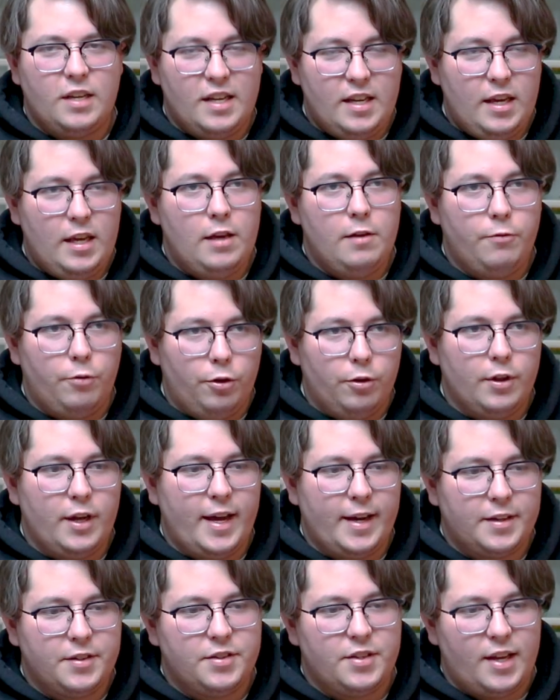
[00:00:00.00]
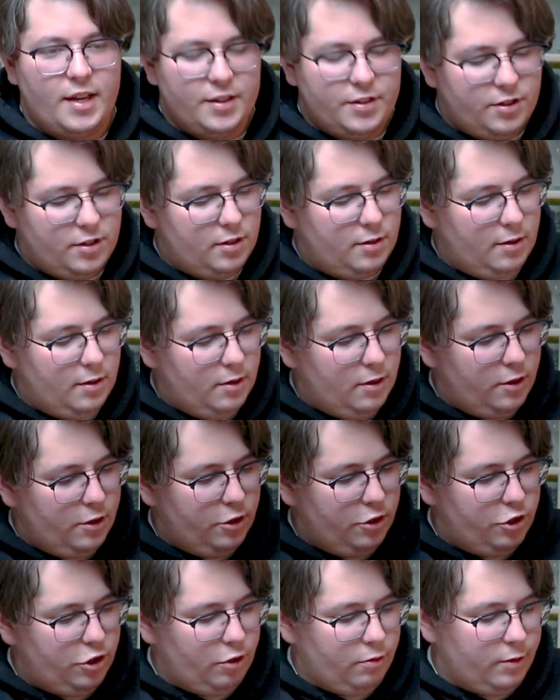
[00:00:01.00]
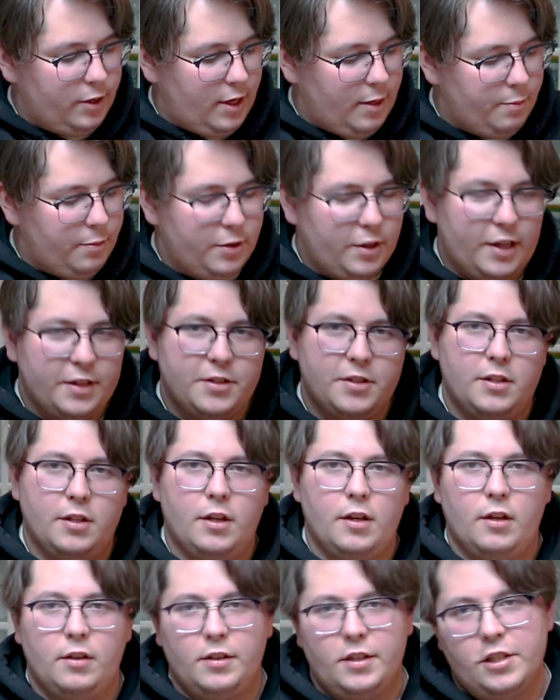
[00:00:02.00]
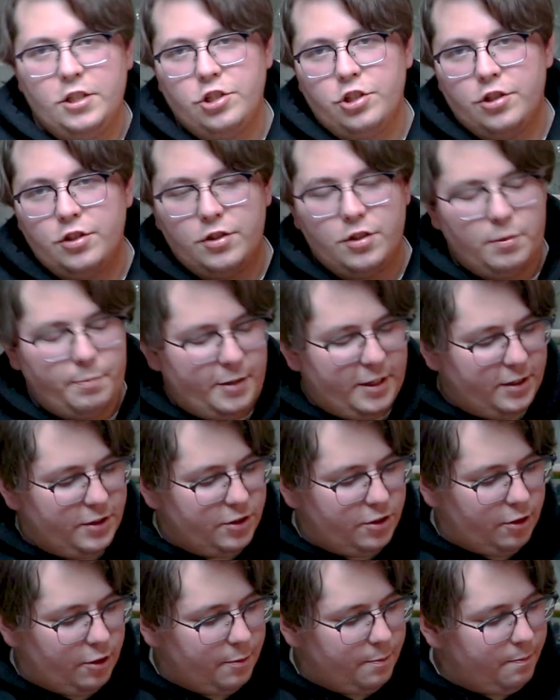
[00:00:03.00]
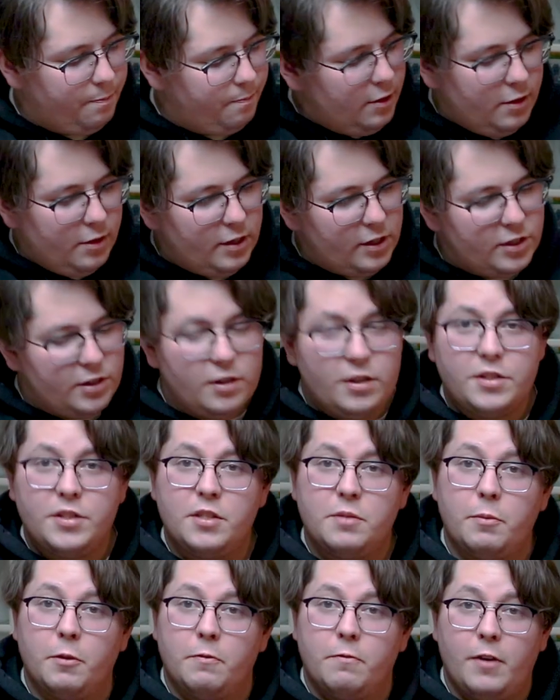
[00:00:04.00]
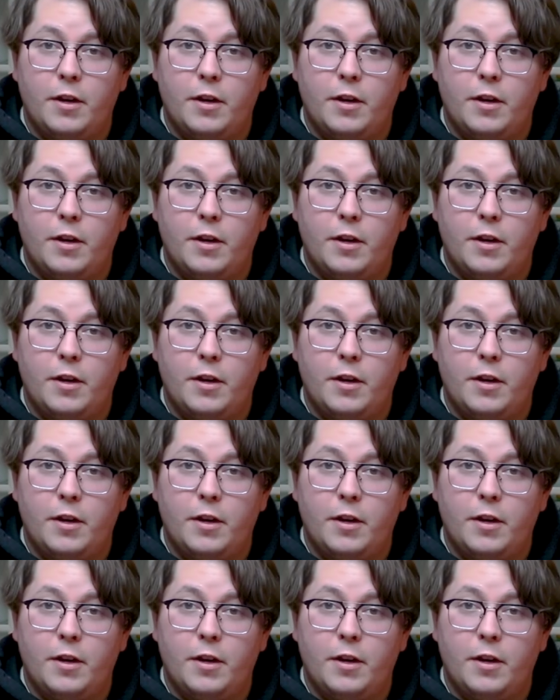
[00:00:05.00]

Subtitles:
an evil XS showed up. That's the Legion Speedster. This has been